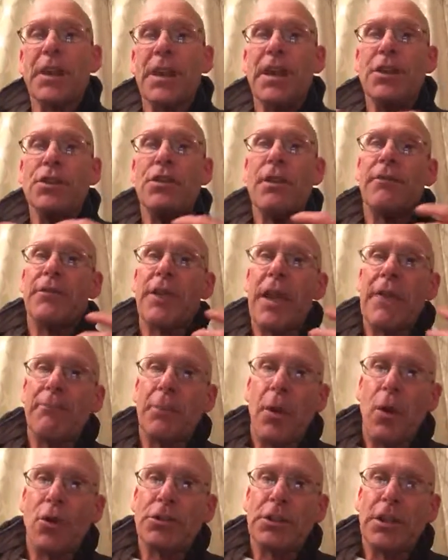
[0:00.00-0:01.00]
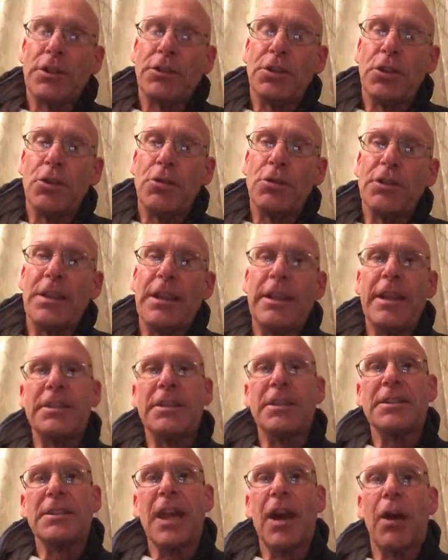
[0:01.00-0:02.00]
and you have to have post on Tuesday, that
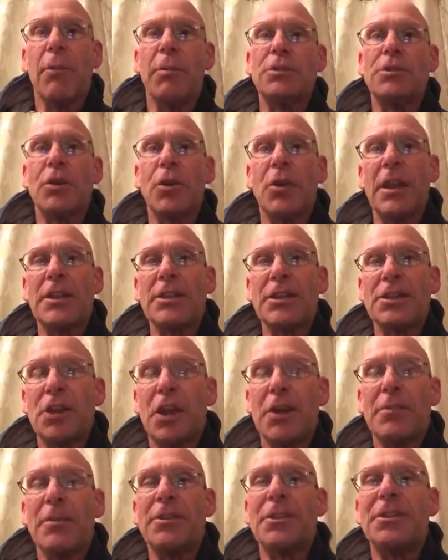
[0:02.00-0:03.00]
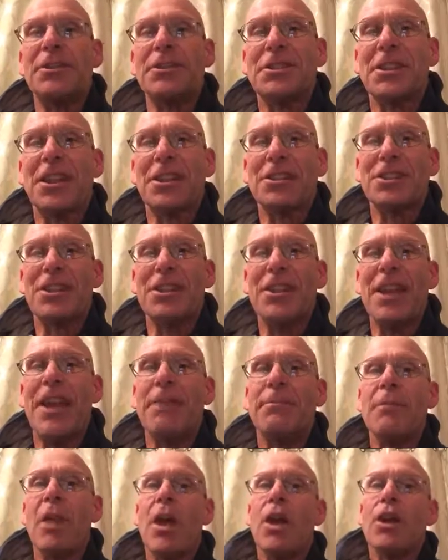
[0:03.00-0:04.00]
doesn't help us a whole lot to talk about the discussion
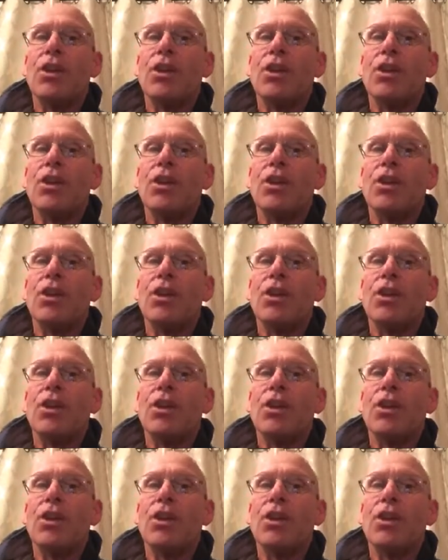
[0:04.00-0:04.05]
then.